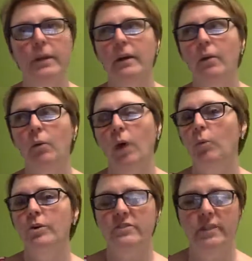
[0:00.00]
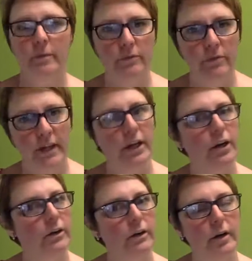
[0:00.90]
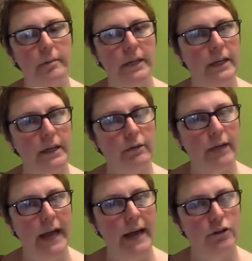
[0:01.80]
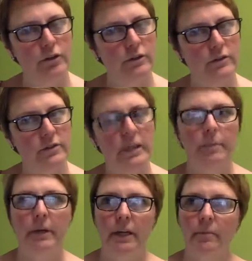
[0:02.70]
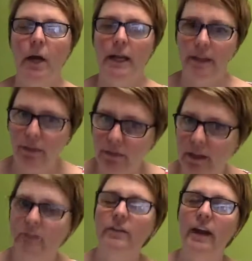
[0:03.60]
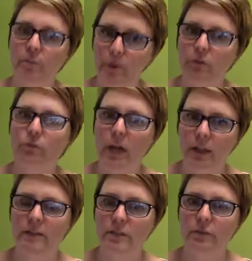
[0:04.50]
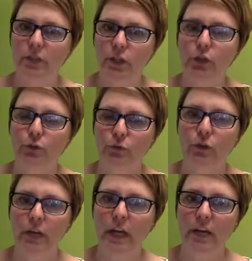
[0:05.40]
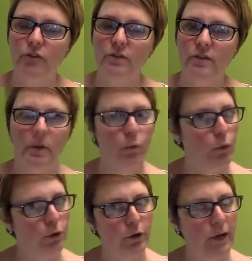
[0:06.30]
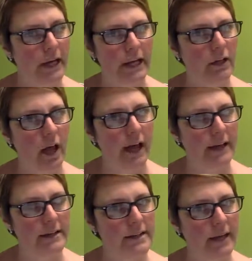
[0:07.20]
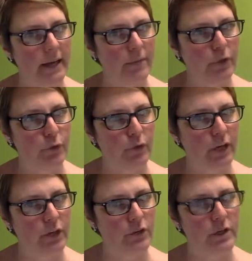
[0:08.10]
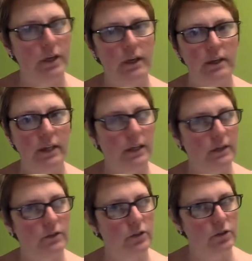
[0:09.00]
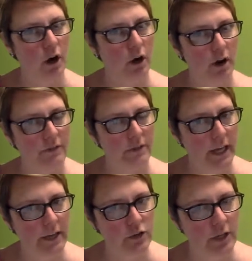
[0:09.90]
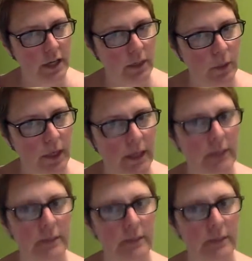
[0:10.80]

What were some of their immediate reactions, keeping in mind that things have been relatively good for the agency? I mean, were there any clients that you felt you needed to talk off the ledge in any way?